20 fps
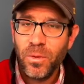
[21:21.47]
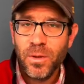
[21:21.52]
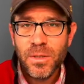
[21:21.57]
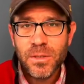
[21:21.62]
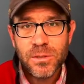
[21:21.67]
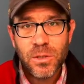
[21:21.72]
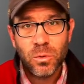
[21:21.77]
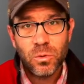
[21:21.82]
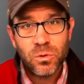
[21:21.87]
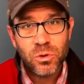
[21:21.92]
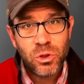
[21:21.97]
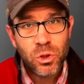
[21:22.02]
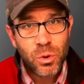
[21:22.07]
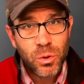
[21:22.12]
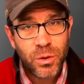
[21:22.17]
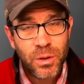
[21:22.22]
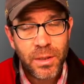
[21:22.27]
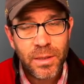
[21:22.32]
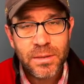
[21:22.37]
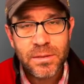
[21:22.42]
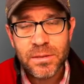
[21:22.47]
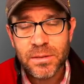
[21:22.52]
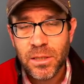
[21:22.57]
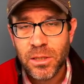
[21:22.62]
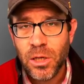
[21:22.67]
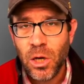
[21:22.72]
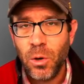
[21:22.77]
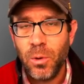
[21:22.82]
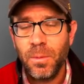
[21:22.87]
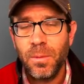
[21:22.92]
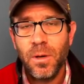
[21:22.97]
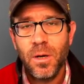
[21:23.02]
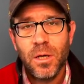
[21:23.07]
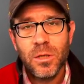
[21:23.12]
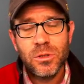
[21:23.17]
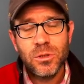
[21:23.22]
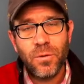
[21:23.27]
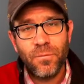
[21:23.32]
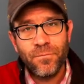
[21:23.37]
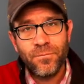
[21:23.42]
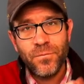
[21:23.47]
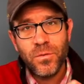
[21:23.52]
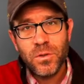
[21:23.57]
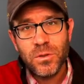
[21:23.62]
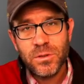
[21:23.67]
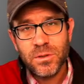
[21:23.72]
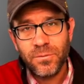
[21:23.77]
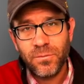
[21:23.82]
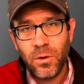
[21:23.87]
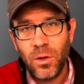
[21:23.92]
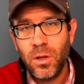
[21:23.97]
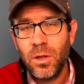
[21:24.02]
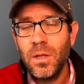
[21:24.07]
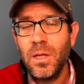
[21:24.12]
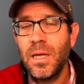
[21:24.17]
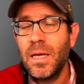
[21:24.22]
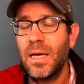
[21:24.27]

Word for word: So two things to note. So first of all,